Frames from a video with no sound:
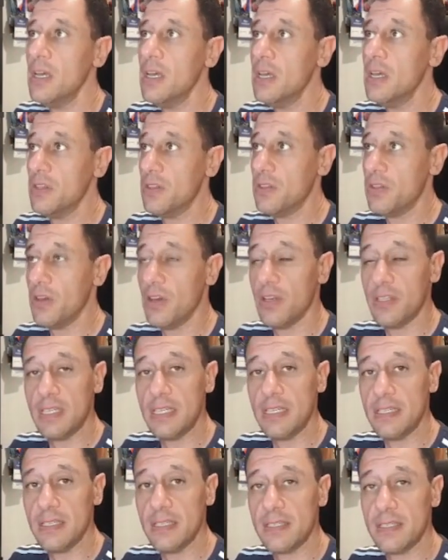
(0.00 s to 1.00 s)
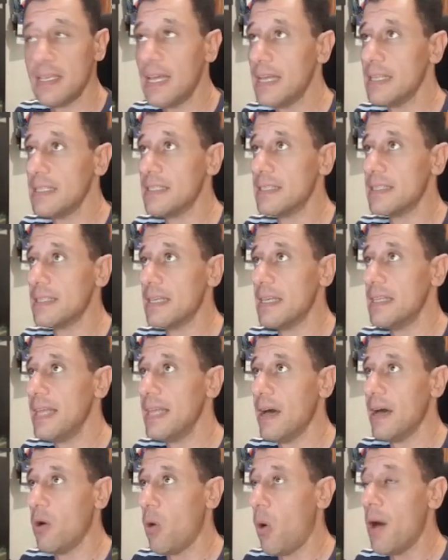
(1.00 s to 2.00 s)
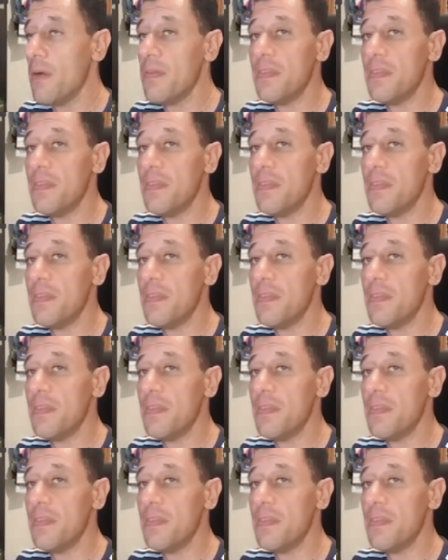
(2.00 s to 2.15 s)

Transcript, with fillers: thirteen cents. Now,